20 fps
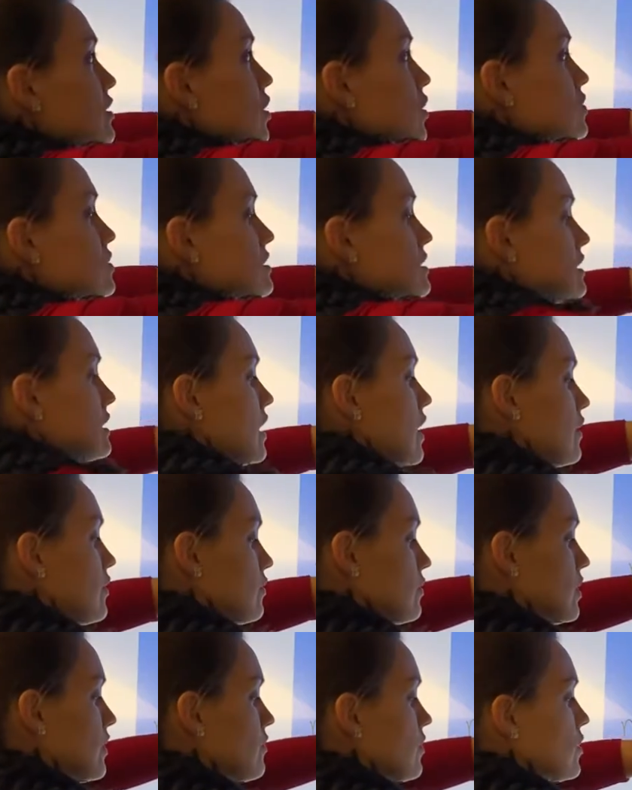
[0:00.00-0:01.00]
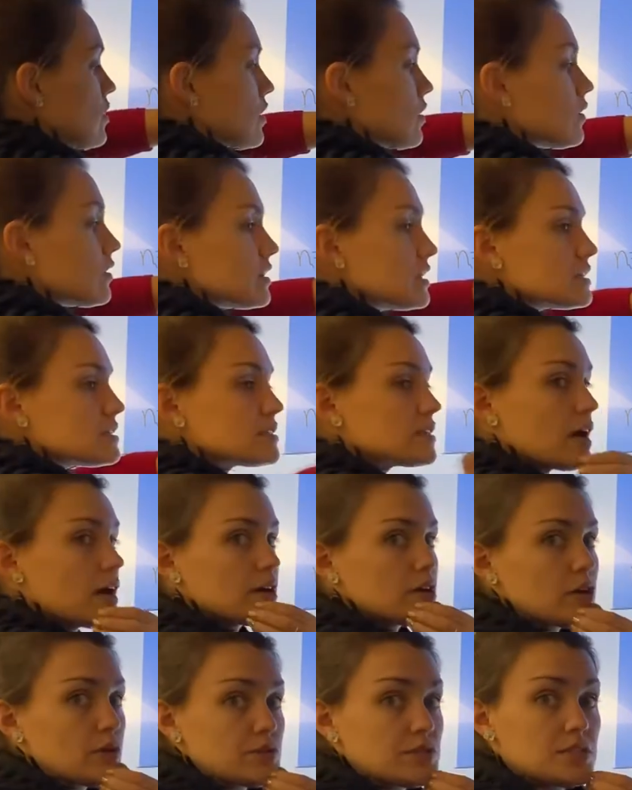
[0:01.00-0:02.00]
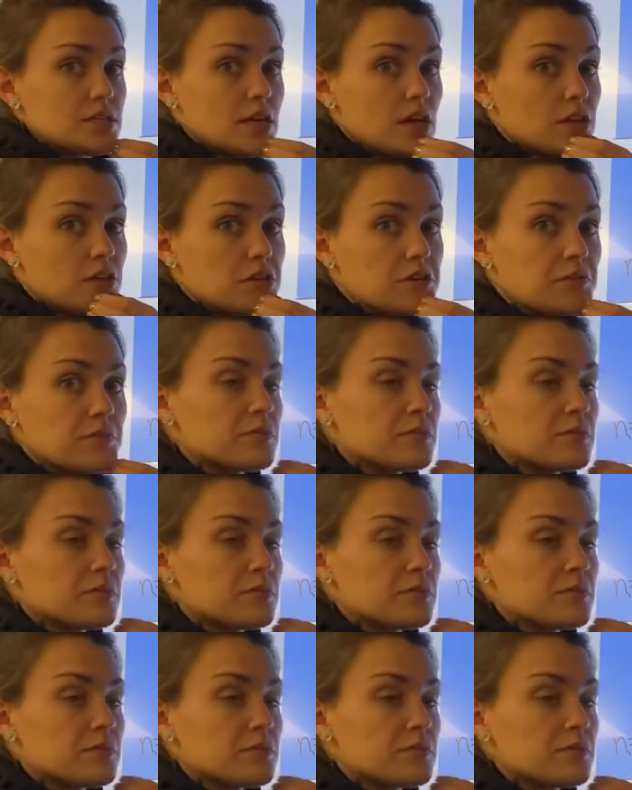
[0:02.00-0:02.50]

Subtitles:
goes together and everything on this side goes together.